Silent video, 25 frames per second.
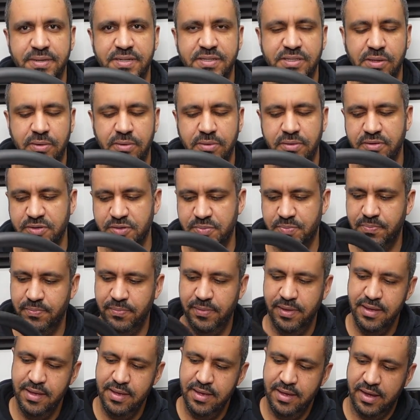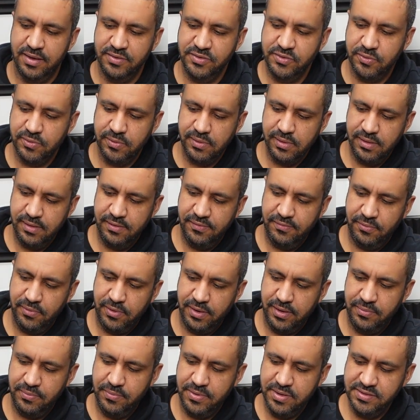So there's a total of
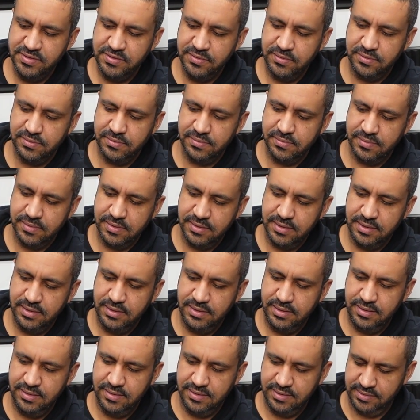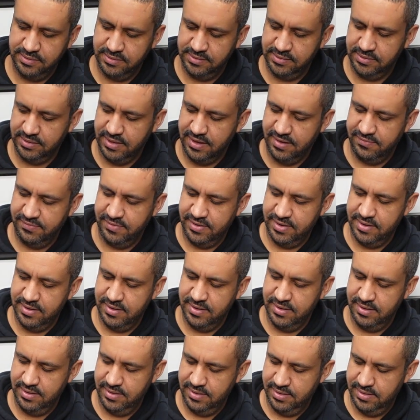1, 2, 3,
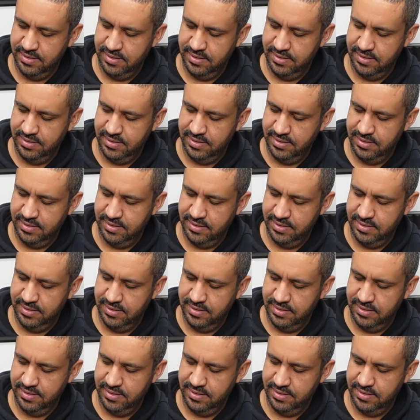7,